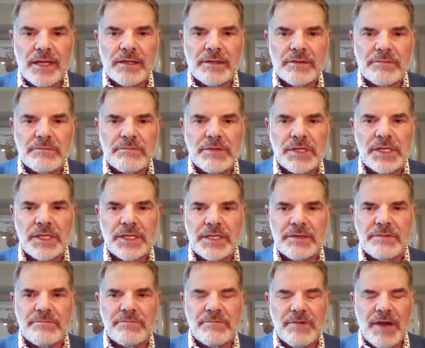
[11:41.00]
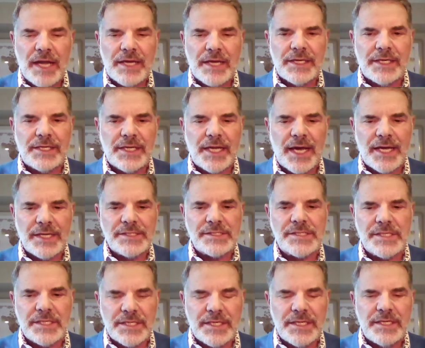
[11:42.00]
really recognize
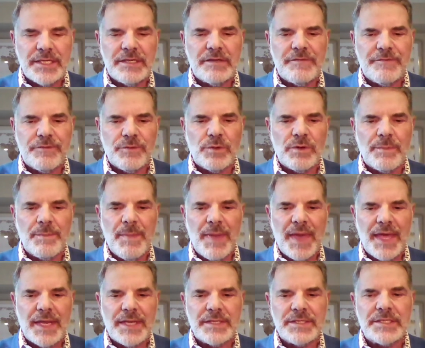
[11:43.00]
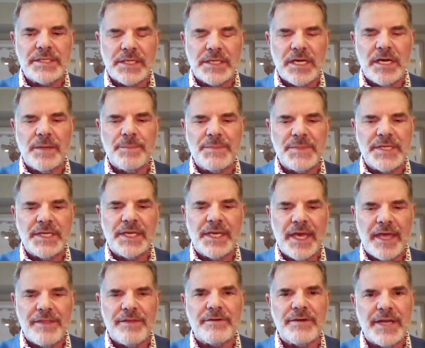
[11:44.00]
the need for men to come
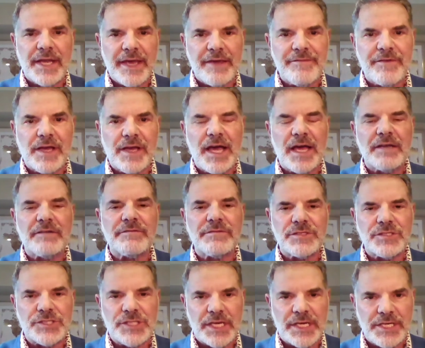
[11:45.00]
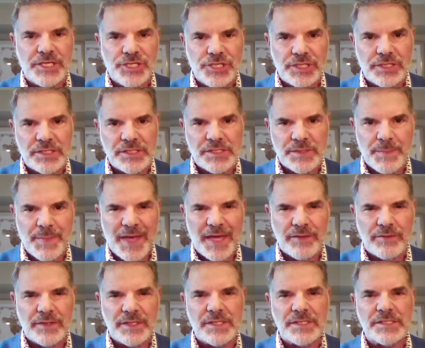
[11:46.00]
together and have conversations
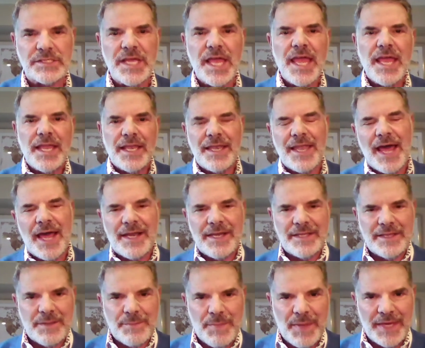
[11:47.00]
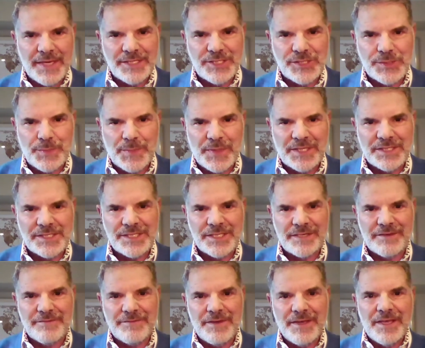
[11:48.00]
about this, not in the basements
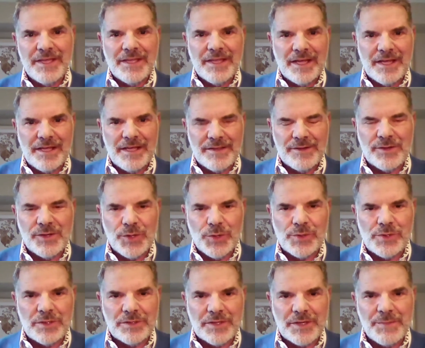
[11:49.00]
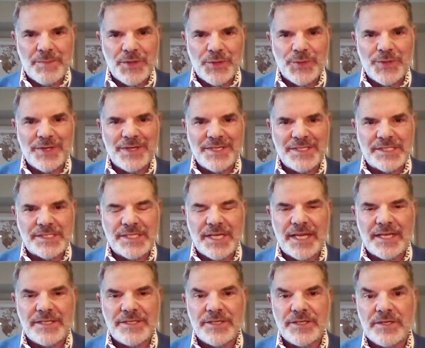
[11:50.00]
of their local community
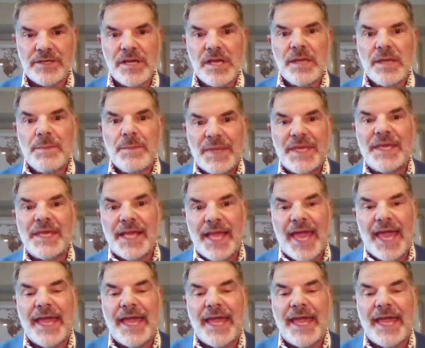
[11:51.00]
center, being,